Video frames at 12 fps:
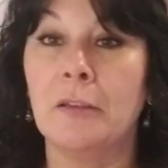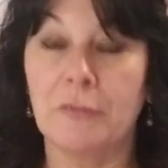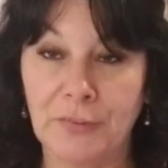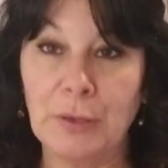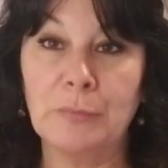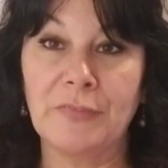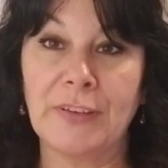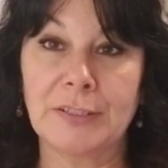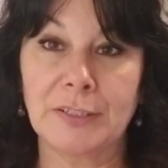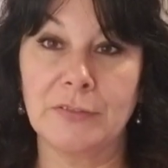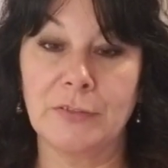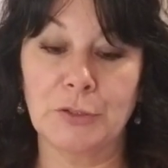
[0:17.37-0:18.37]
Film
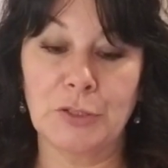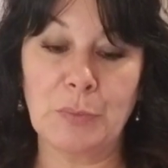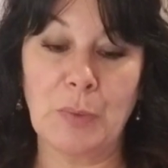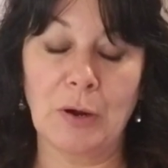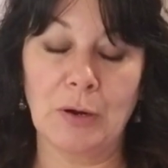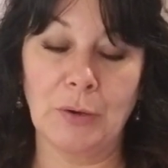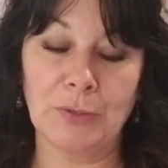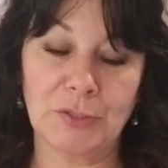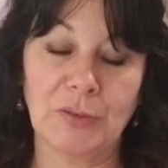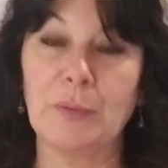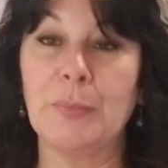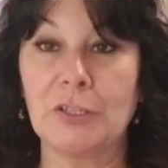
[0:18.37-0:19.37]
Festival tomorrow,
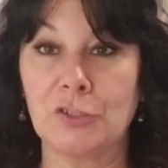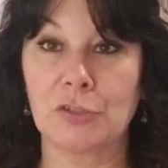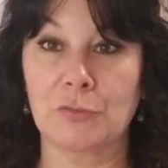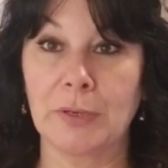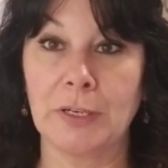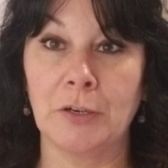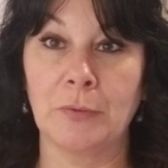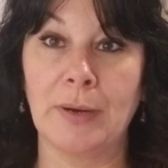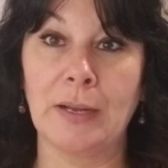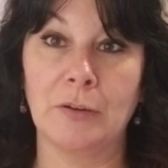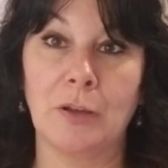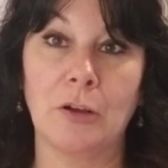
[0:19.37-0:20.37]
so I've been just running
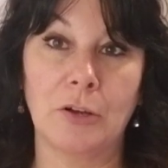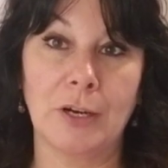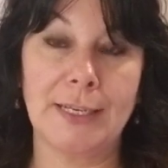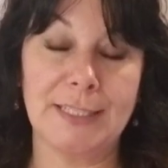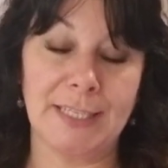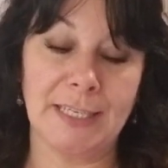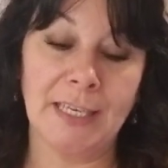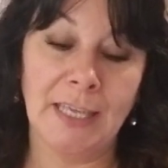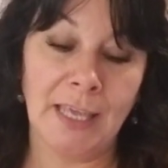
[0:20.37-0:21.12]
around all crazy.